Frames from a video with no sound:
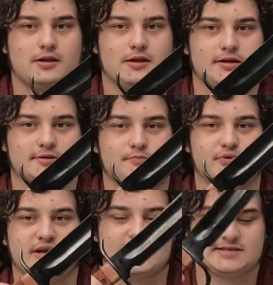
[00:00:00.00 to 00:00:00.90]
the
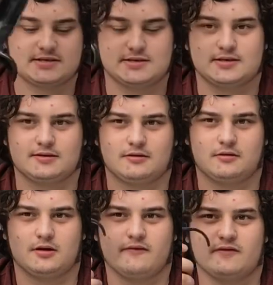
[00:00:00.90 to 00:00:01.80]
beast
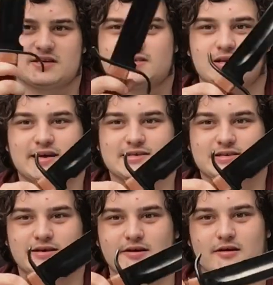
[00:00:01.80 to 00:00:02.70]
of this list,